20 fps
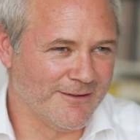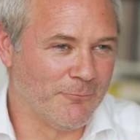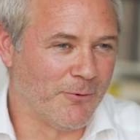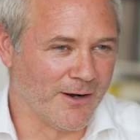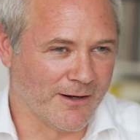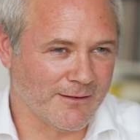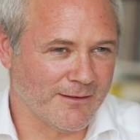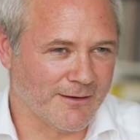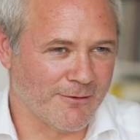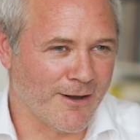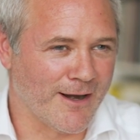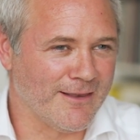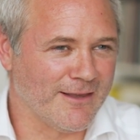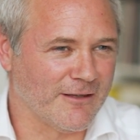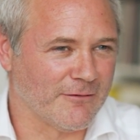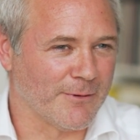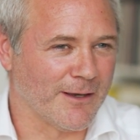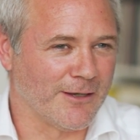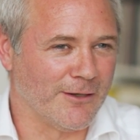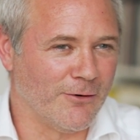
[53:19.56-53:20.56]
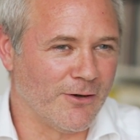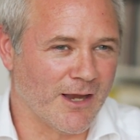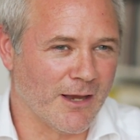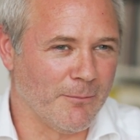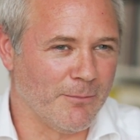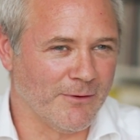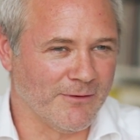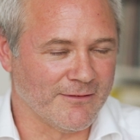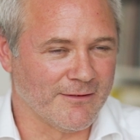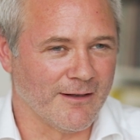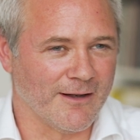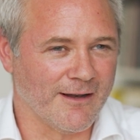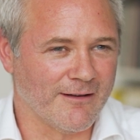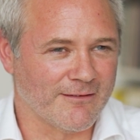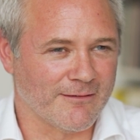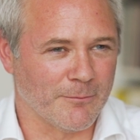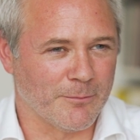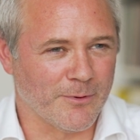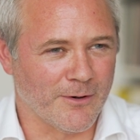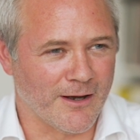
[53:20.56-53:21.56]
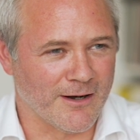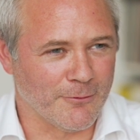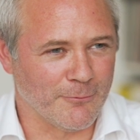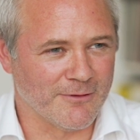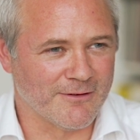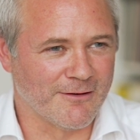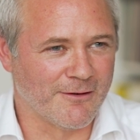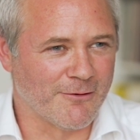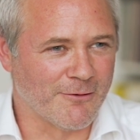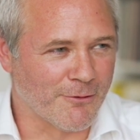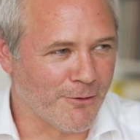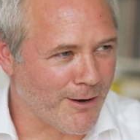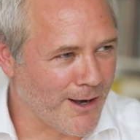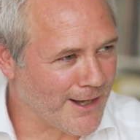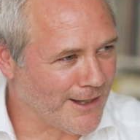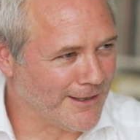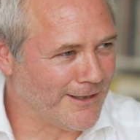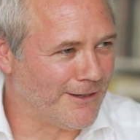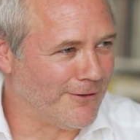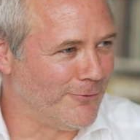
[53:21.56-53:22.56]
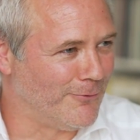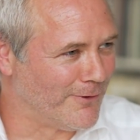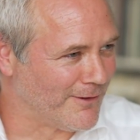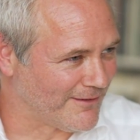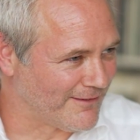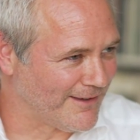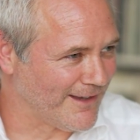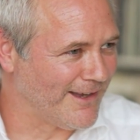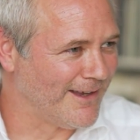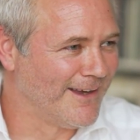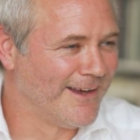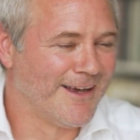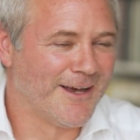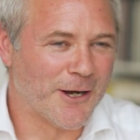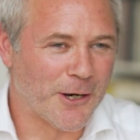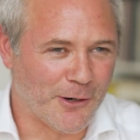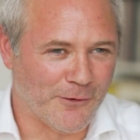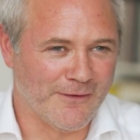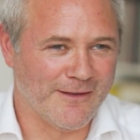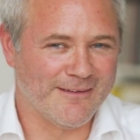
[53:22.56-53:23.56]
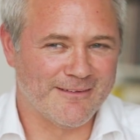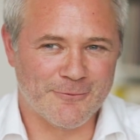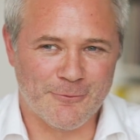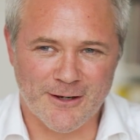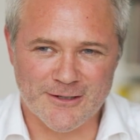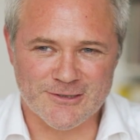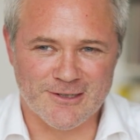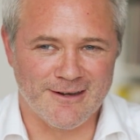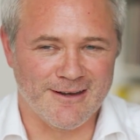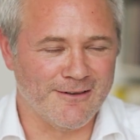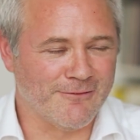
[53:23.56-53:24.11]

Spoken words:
one of the great things about UKIP is that it's a party with great unity on this question.